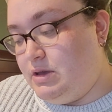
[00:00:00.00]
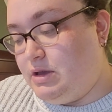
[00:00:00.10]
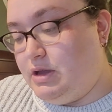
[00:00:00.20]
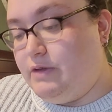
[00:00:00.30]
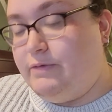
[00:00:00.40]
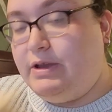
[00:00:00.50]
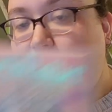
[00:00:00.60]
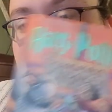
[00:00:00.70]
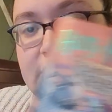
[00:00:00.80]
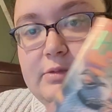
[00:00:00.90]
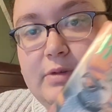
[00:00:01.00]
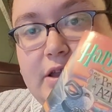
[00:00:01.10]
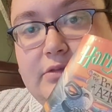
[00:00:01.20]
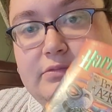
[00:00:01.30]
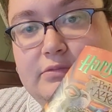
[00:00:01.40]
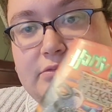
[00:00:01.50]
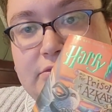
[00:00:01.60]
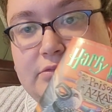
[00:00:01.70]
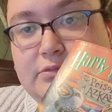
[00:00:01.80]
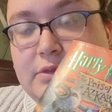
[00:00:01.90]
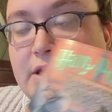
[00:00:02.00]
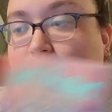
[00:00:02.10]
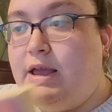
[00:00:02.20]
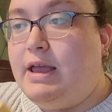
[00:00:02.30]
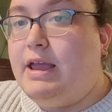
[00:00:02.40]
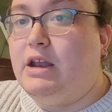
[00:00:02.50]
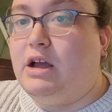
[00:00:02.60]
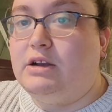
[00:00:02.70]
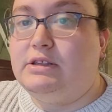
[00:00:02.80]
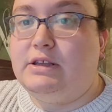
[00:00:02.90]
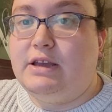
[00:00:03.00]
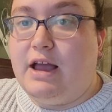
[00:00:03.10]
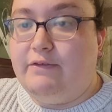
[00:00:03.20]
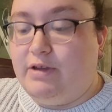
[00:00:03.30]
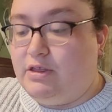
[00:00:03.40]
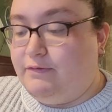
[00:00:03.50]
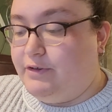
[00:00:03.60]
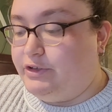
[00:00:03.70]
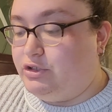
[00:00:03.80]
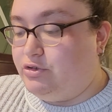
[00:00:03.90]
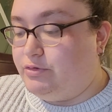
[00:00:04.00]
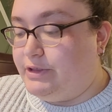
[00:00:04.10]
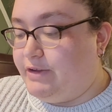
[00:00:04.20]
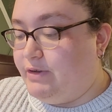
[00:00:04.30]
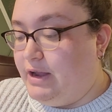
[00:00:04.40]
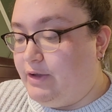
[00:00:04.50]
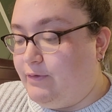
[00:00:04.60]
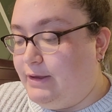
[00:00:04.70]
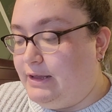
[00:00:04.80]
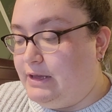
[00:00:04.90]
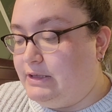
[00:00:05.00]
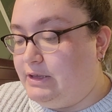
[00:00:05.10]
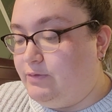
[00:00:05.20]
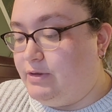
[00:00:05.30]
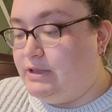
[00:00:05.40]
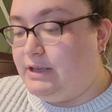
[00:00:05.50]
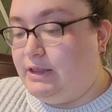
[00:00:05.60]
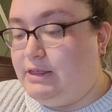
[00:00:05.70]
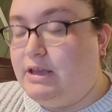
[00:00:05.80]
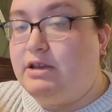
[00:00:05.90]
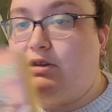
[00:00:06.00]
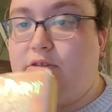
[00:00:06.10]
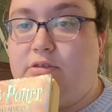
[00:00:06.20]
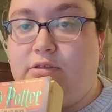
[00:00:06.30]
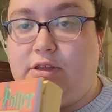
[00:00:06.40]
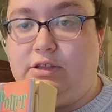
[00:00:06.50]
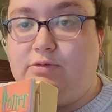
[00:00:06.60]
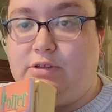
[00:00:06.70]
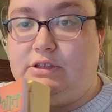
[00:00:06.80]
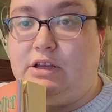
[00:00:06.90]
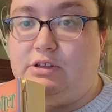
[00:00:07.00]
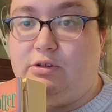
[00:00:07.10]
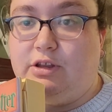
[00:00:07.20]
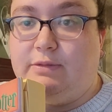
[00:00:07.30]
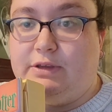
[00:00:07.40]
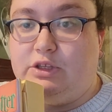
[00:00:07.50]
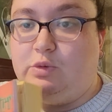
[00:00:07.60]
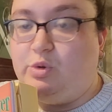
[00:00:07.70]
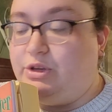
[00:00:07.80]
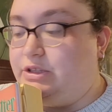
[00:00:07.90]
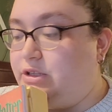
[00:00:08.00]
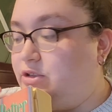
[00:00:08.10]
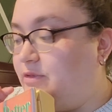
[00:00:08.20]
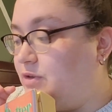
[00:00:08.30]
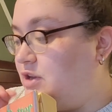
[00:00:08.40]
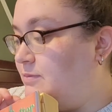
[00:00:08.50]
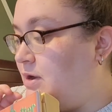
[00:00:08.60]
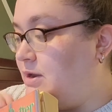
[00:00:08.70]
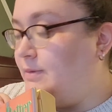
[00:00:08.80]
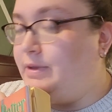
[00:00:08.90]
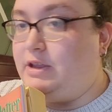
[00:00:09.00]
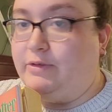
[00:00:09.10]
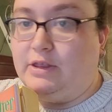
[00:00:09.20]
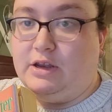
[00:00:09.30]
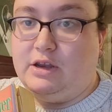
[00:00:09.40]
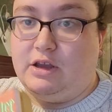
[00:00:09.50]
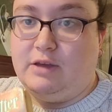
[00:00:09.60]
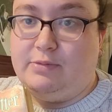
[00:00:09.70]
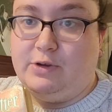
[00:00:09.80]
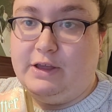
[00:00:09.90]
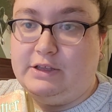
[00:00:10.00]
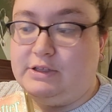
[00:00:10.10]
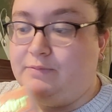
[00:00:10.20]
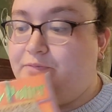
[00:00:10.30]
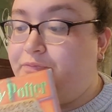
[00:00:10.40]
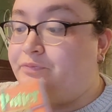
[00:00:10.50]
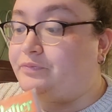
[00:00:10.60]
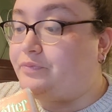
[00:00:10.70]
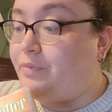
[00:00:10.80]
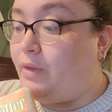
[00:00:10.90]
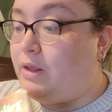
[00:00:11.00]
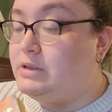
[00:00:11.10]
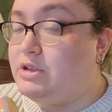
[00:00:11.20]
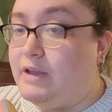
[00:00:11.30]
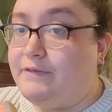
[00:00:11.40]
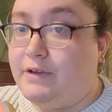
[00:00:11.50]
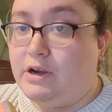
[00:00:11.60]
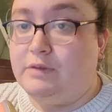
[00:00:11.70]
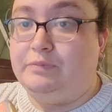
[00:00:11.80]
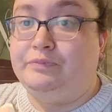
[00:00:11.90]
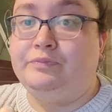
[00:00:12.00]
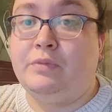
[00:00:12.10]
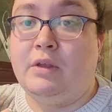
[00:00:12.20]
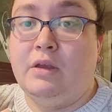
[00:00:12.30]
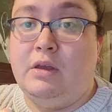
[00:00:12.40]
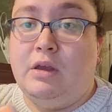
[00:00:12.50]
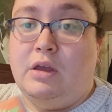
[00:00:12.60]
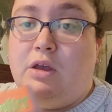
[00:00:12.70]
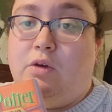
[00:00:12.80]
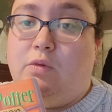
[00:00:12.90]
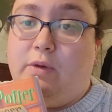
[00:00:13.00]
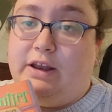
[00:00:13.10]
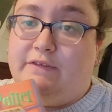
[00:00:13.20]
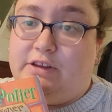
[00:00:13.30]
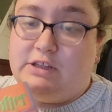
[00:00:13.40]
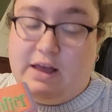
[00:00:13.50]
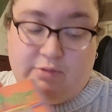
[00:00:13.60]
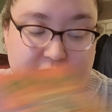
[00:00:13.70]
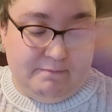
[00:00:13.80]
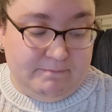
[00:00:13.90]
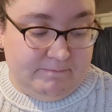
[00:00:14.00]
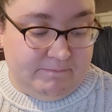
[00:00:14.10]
gonna read this one. And honestly, I read the first 2 and they were like really easy reads. I think this one's also gonna be super easy. So I'm gonna probably be done with it in a couple of days. So I figured when I finish that one,